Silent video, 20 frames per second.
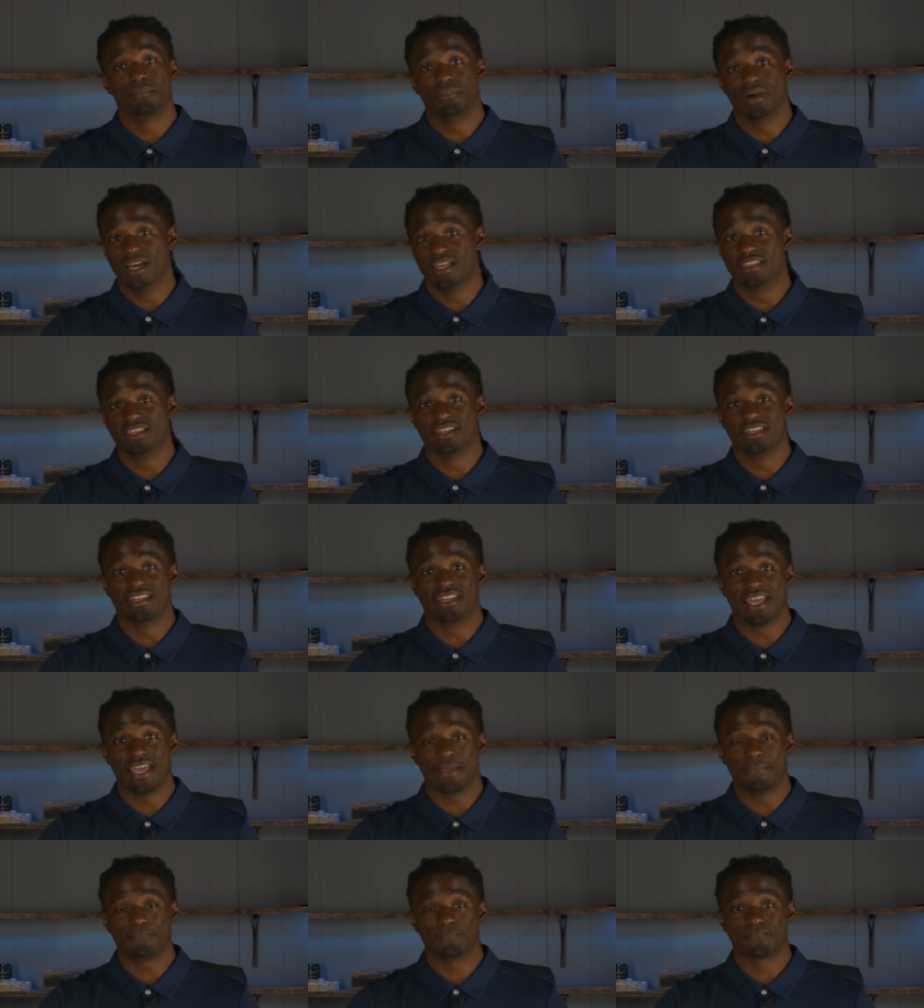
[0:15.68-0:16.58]
But other than
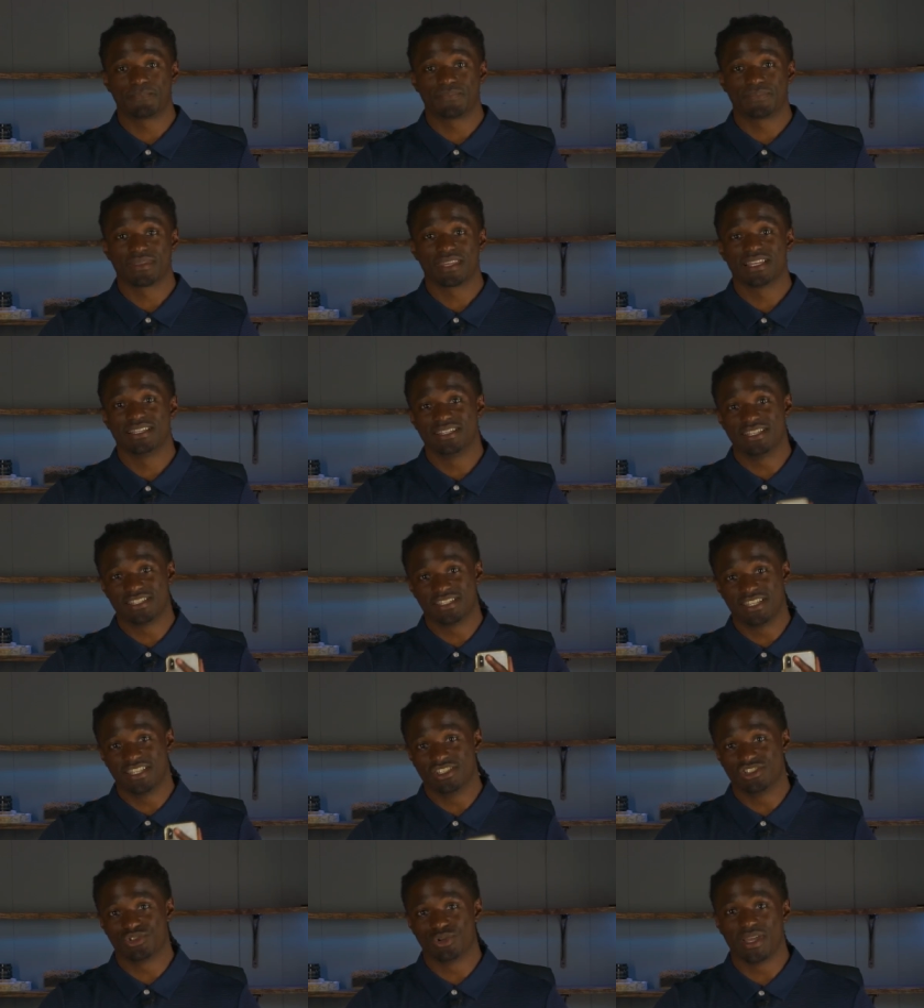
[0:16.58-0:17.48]
that, let's
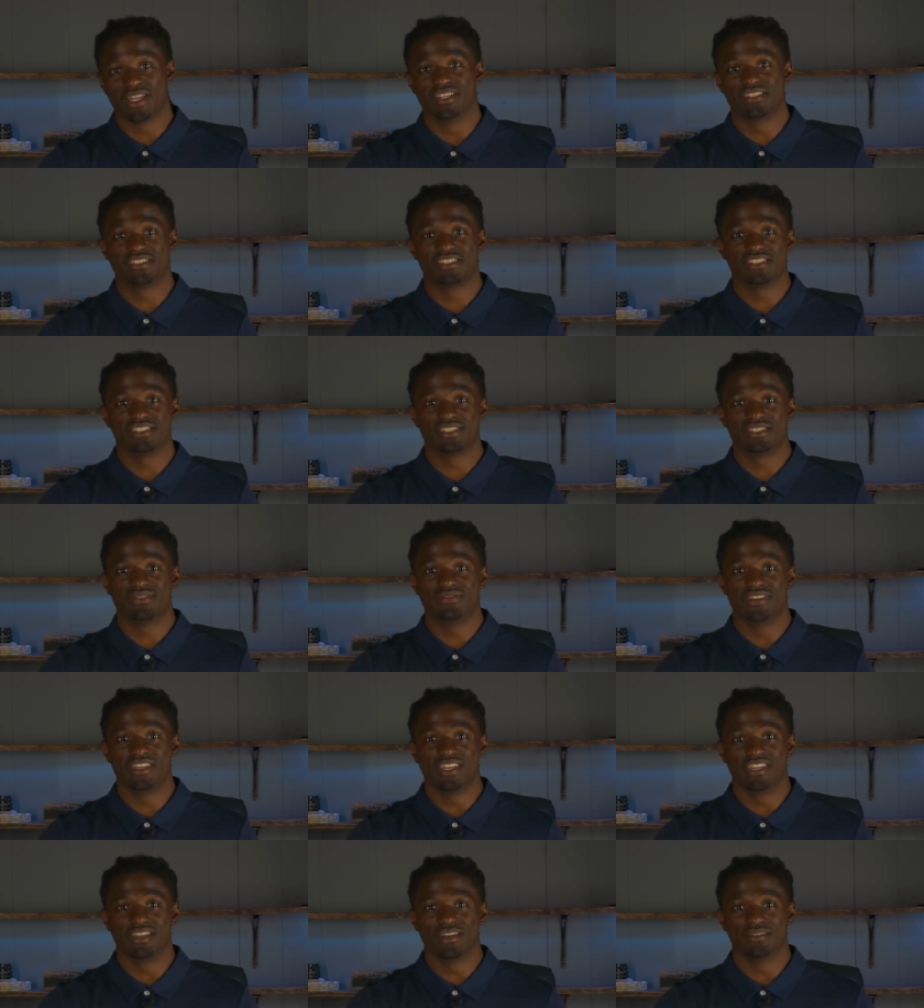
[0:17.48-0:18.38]
get straight into this
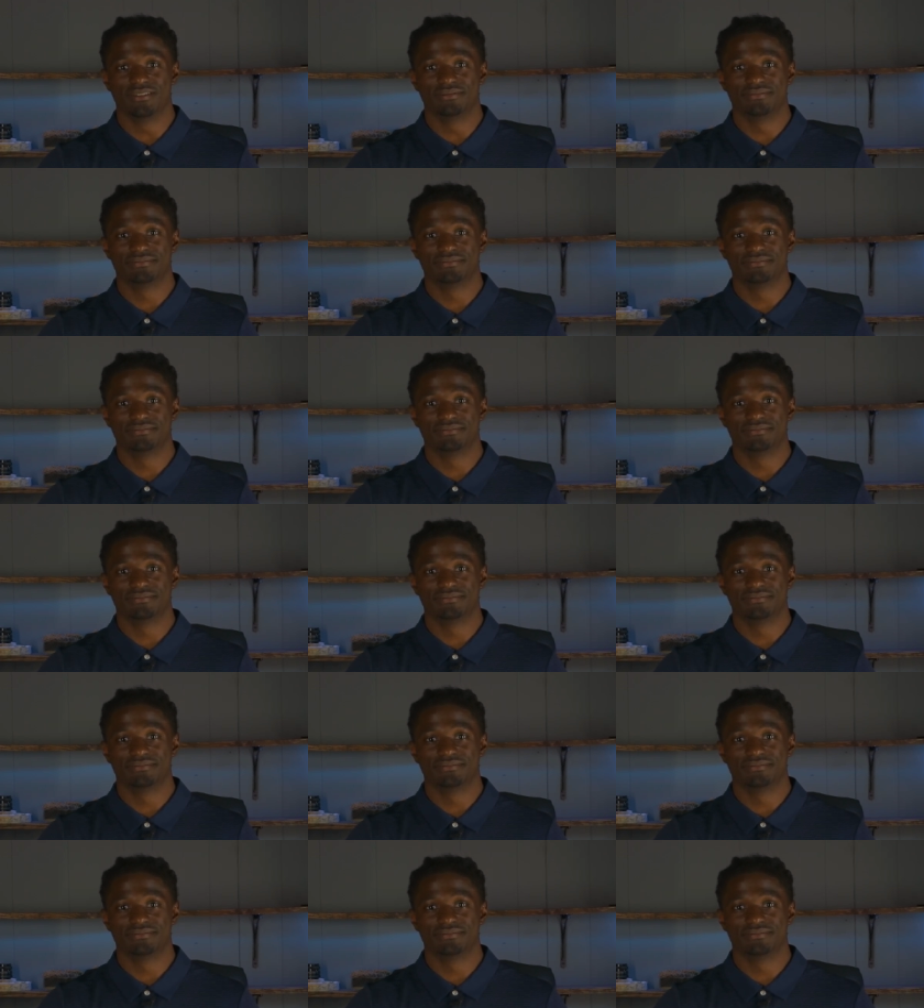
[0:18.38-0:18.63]
video.